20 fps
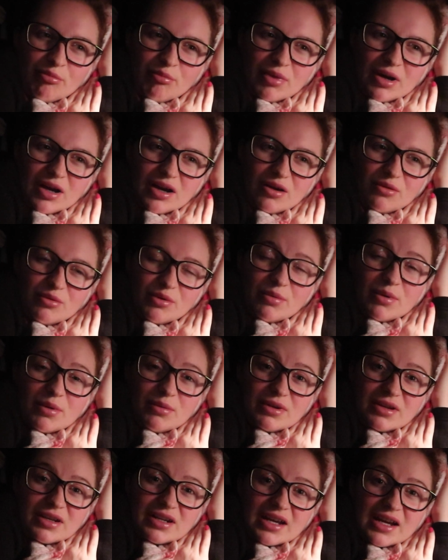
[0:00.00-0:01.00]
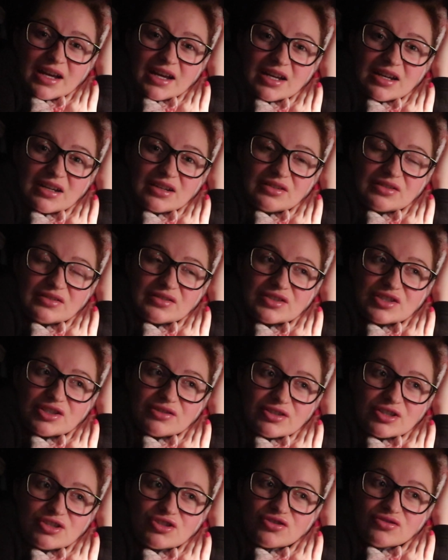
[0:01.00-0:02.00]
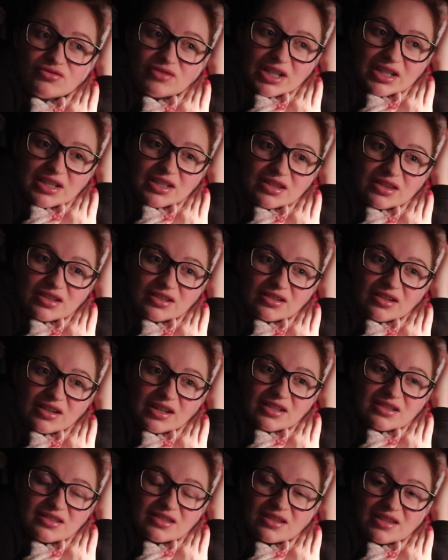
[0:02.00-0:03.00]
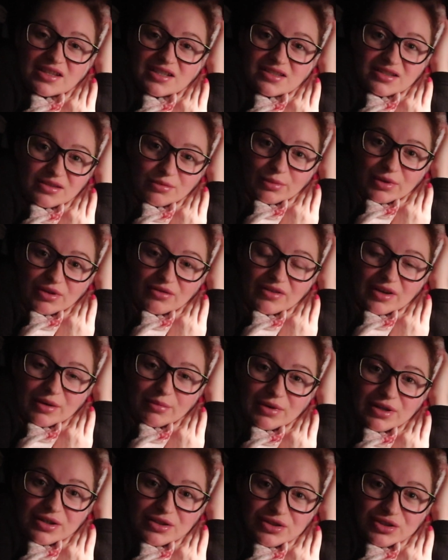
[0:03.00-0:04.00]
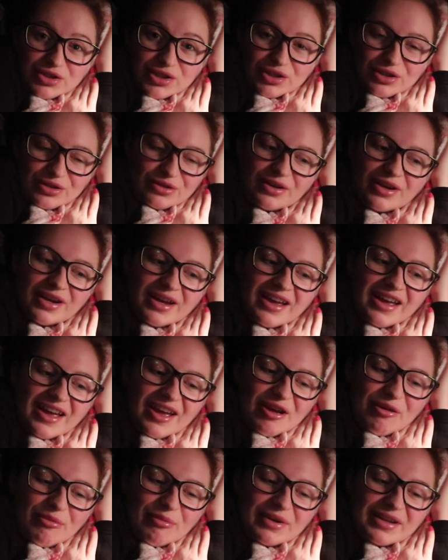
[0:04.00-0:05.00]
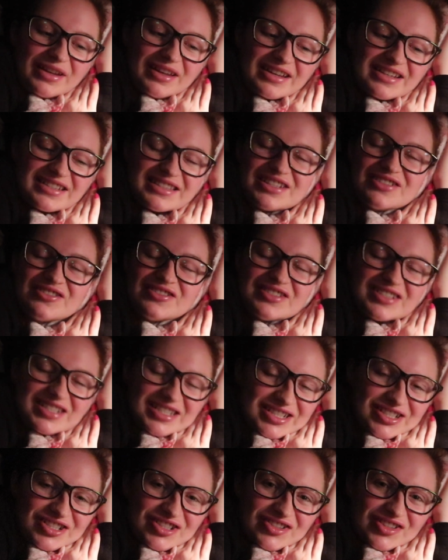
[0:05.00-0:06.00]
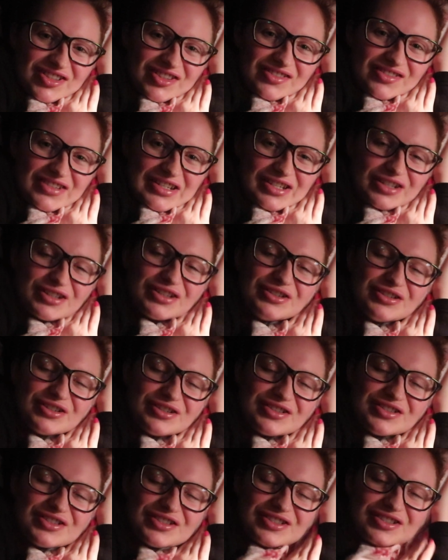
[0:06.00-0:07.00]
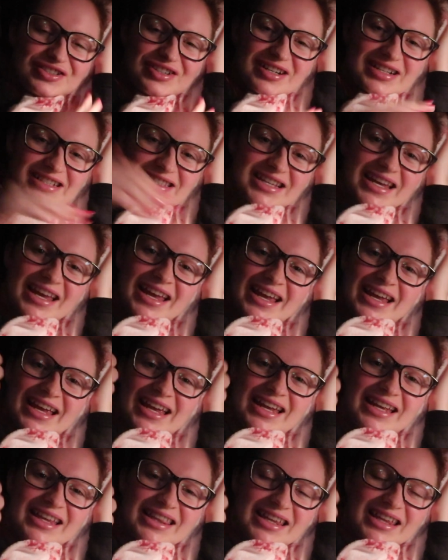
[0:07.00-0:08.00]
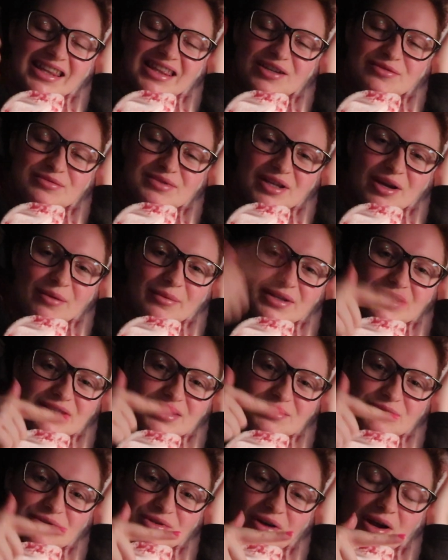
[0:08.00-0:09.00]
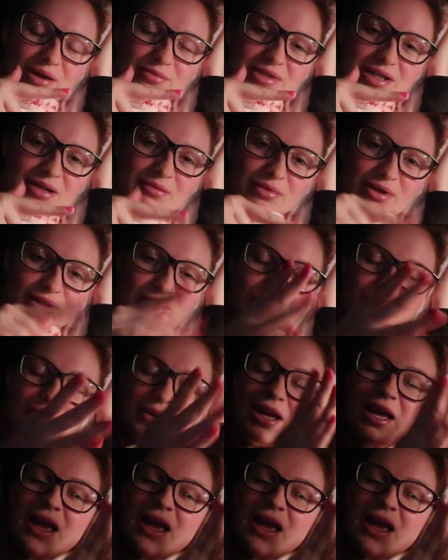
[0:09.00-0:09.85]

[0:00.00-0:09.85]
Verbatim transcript: But we're probably going to have torrential rain in the night, so that's going to be fabulous too. But yes, if you did enjoy the video, you know what to do, guys. Hit that thumbs up and subscribe down below.